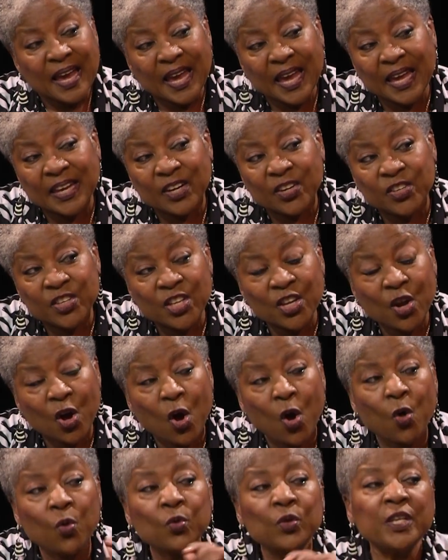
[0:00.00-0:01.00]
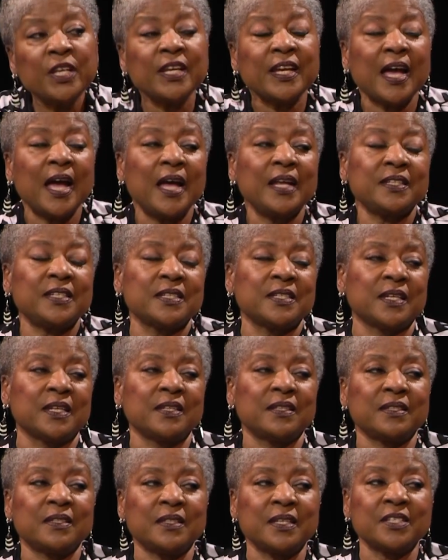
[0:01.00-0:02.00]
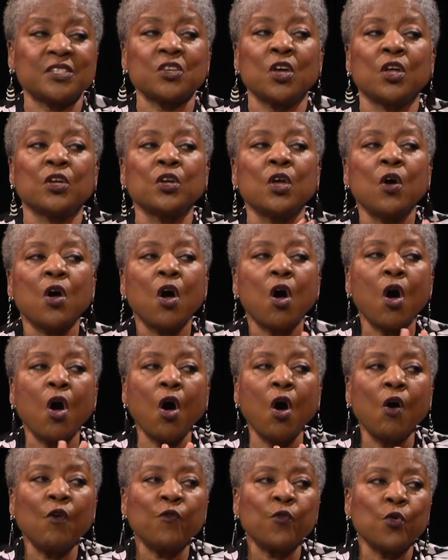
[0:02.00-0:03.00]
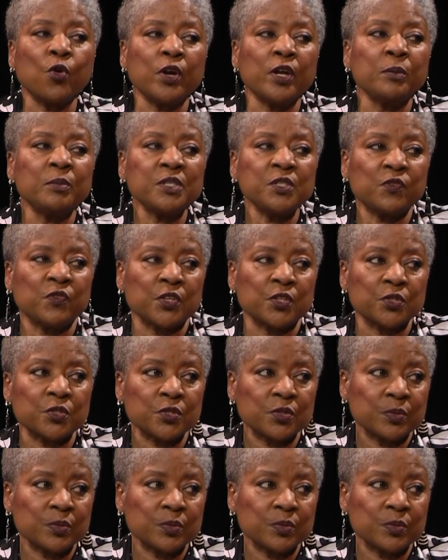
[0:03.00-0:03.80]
And the only continent that's on all four hemispheres.